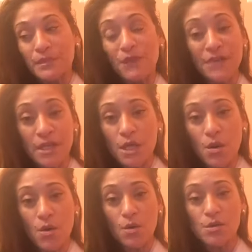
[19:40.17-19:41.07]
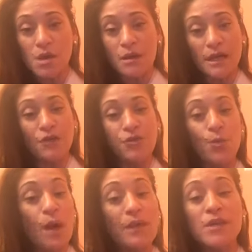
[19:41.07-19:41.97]
videos on health
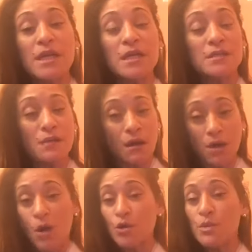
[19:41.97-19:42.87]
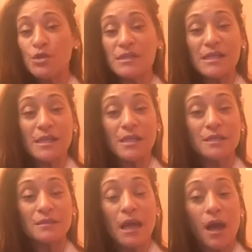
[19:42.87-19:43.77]
and wellness, on autoimmune
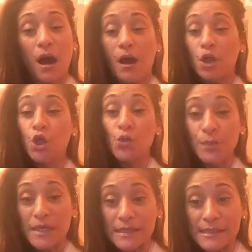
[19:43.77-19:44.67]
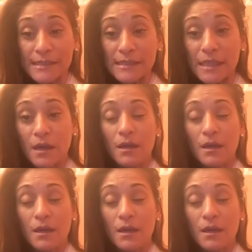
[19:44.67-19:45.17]
disease, lupus.